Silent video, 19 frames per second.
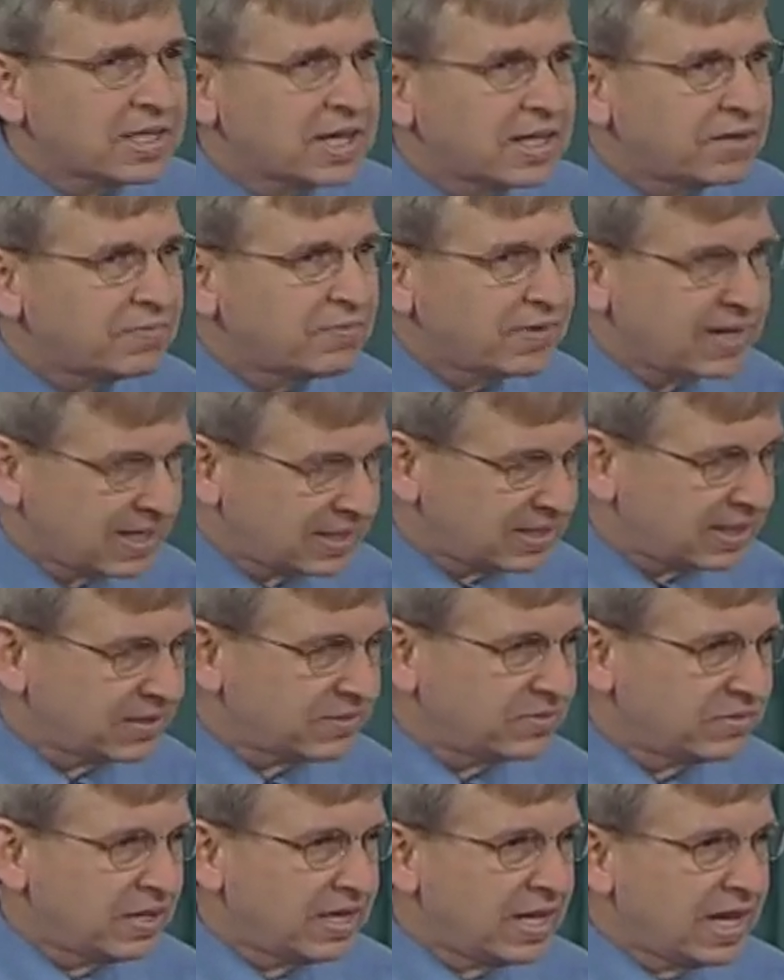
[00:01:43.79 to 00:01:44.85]

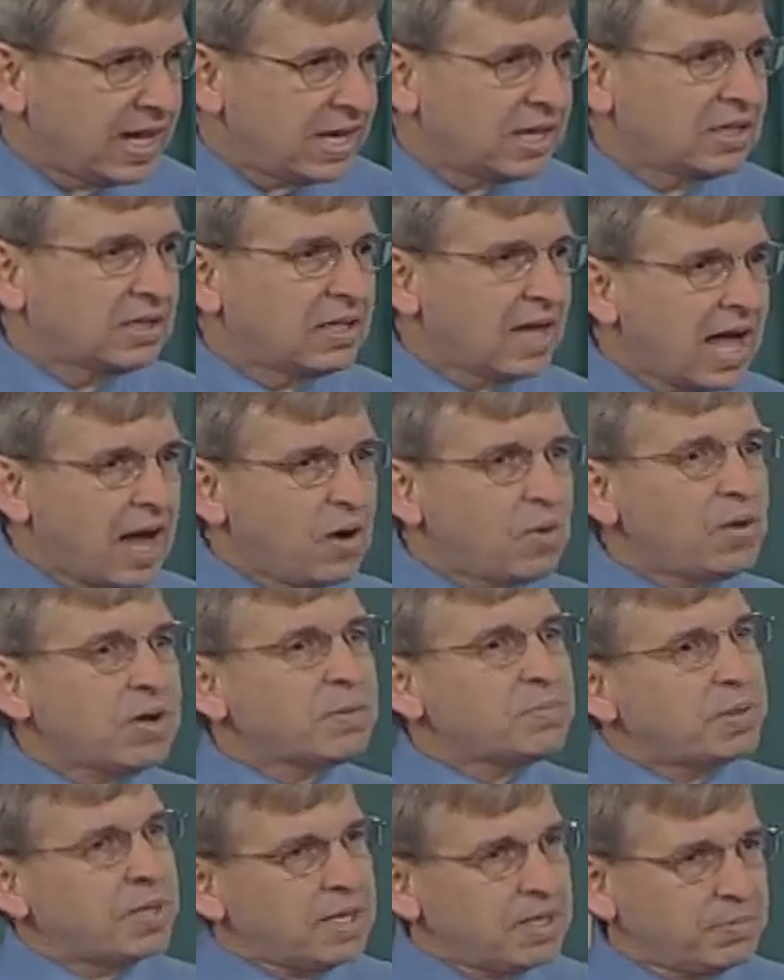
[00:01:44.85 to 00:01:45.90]
effective in
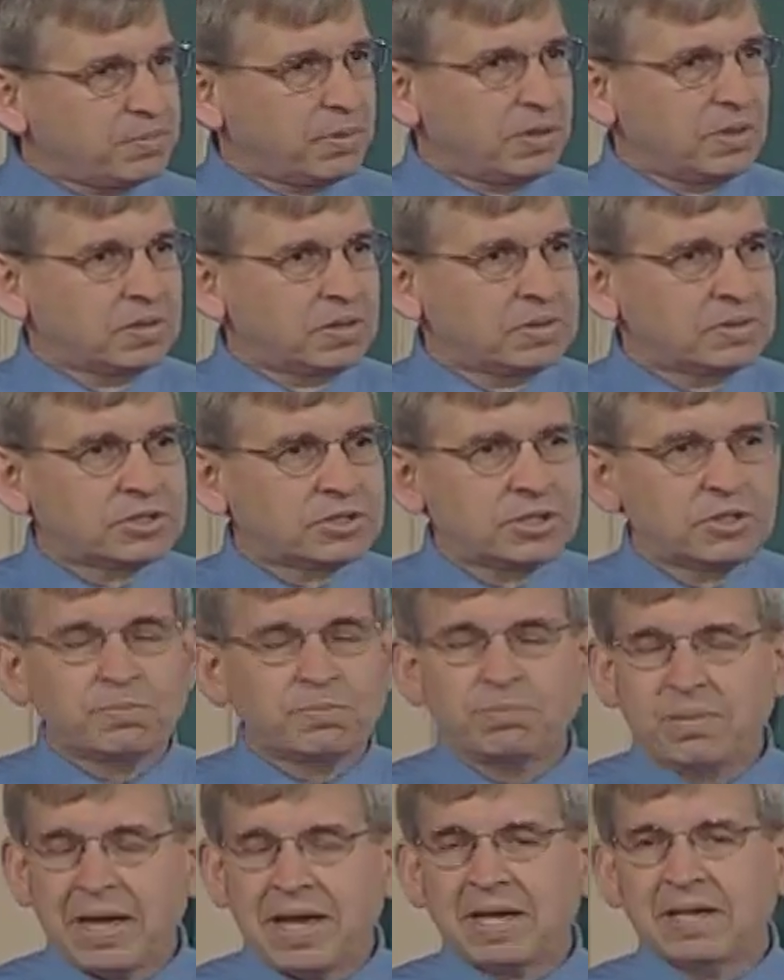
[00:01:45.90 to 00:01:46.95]
allowing people to
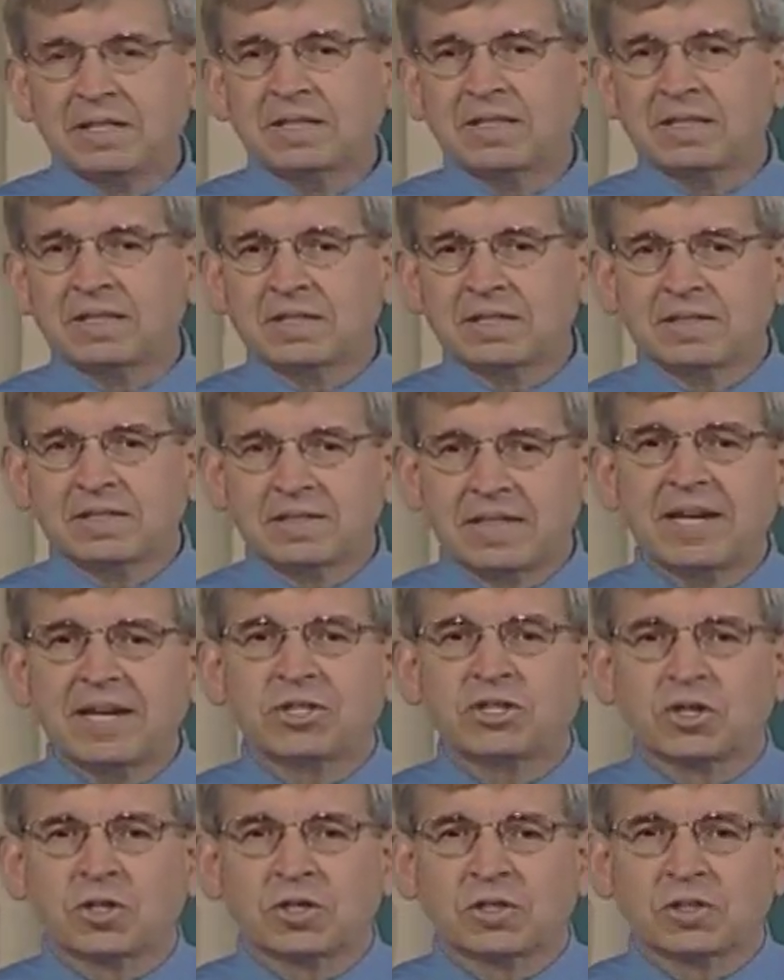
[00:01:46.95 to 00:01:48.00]
bend
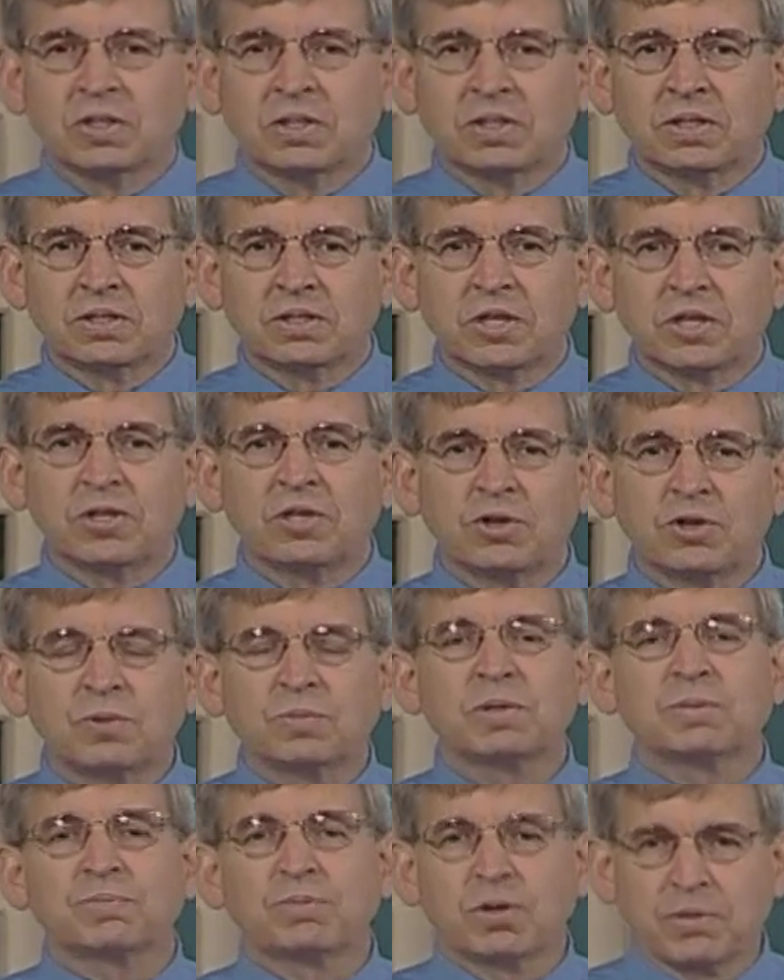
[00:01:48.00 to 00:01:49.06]
nature to
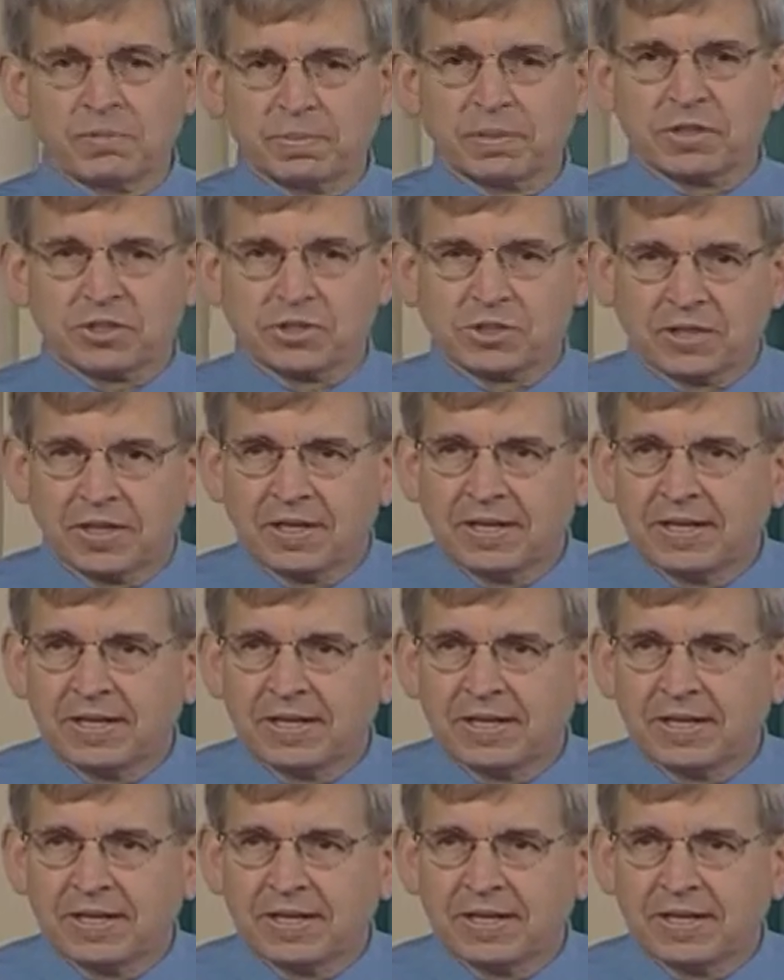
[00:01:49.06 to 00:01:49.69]
human purpose.